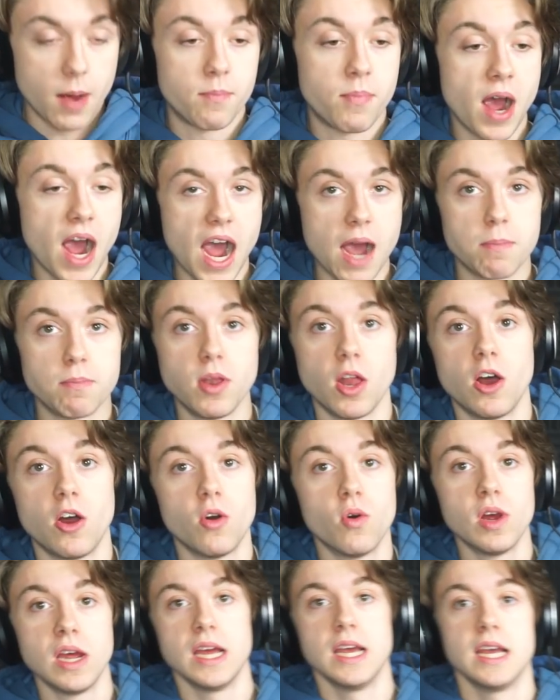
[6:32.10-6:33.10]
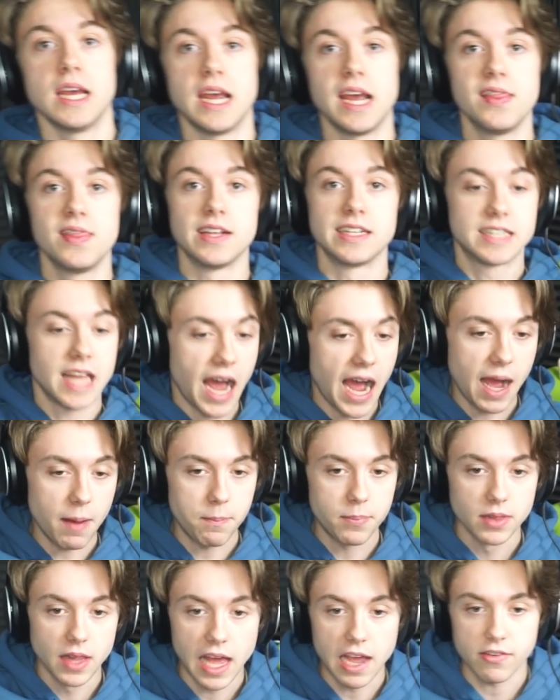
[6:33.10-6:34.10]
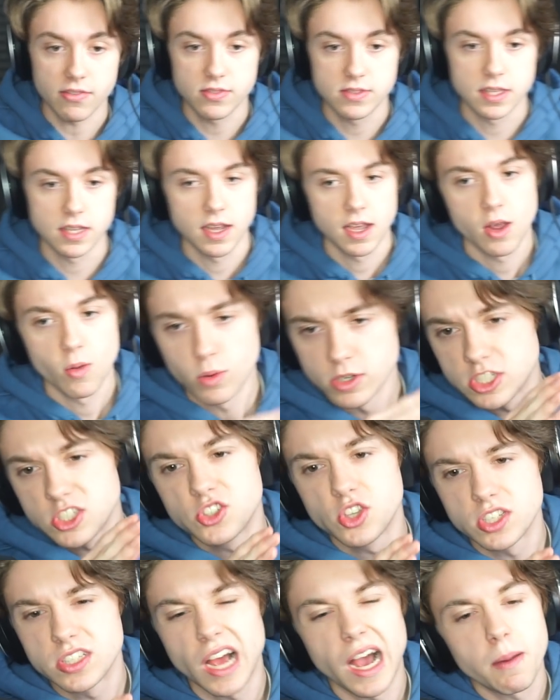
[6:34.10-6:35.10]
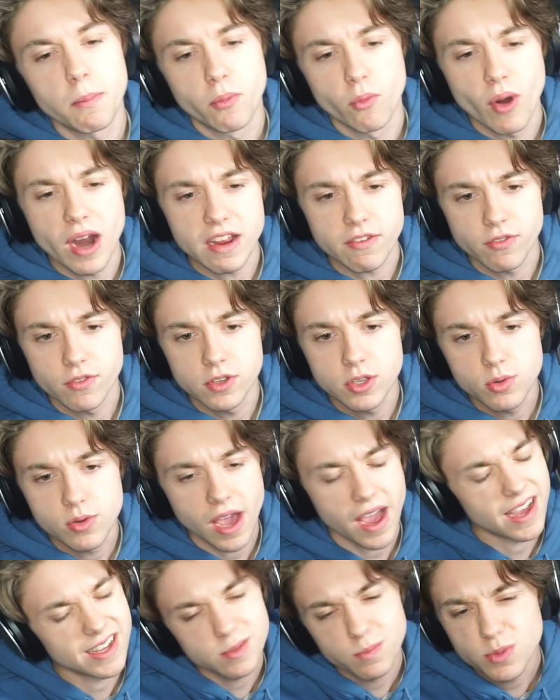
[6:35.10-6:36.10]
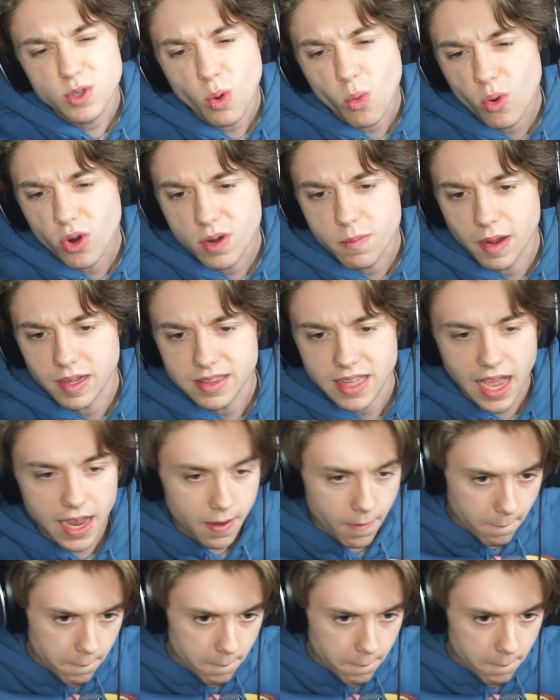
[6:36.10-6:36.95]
Pablo in the top left, which is the top right for you guys. Don't worry about that.